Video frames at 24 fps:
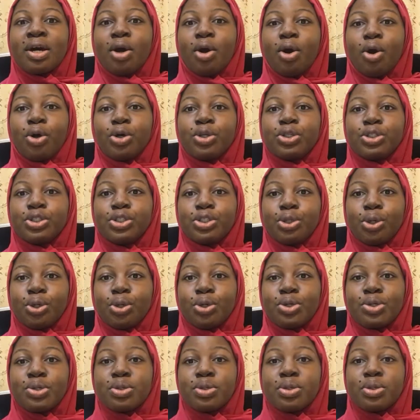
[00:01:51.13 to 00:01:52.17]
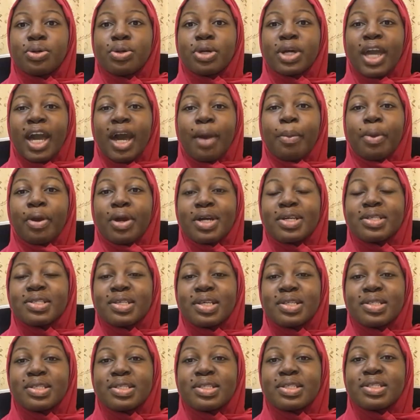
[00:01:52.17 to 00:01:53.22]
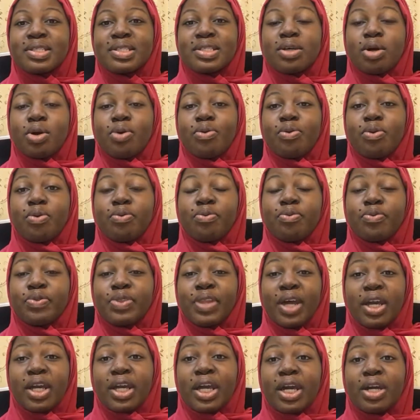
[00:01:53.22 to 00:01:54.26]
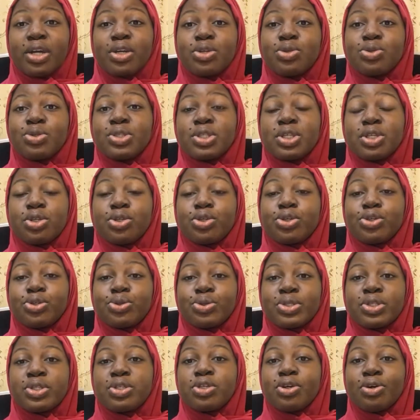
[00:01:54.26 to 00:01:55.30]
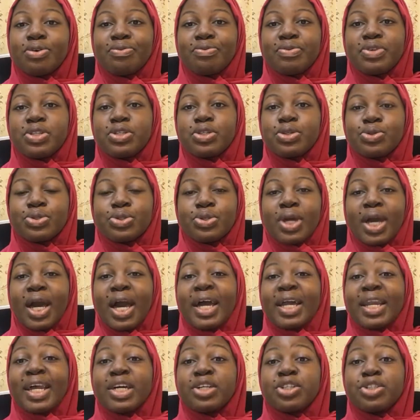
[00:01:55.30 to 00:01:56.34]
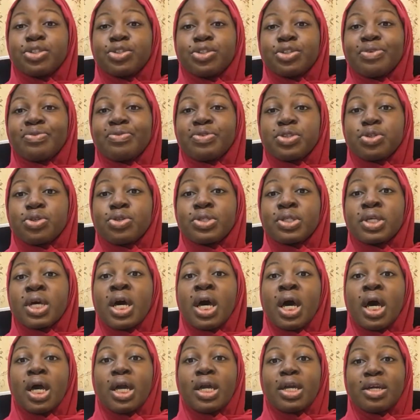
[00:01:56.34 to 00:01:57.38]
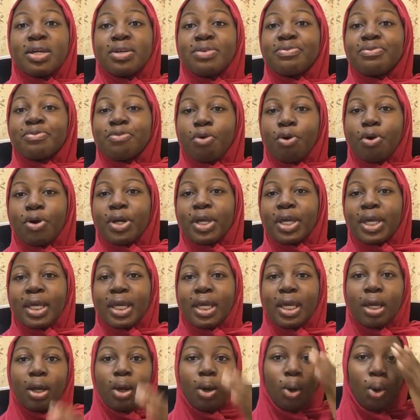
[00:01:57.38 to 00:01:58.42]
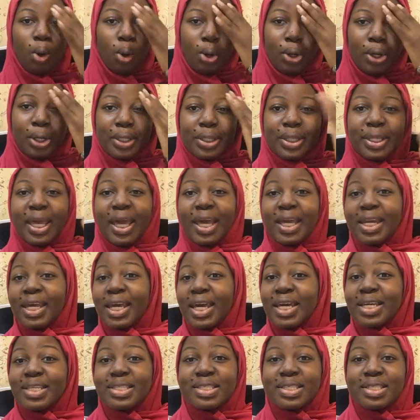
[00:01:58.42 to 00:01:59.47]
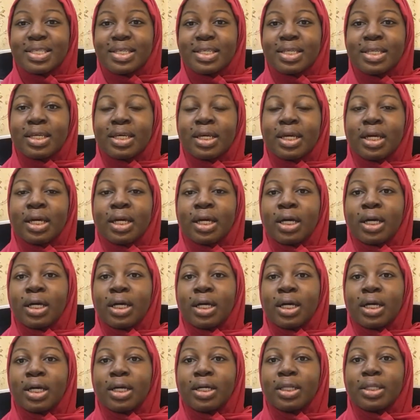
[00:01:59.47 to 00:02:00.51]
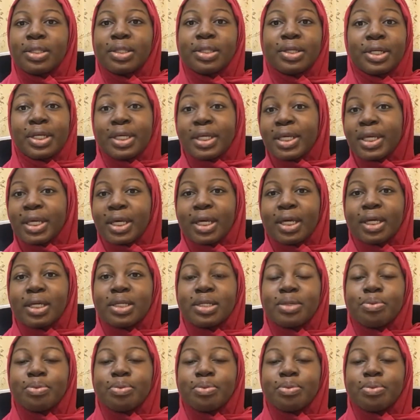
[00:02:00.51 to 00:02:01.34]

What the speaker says: on your camera settings that you can use in shooting your videos. You can either shoot your videos in 4K or 1080, 3K,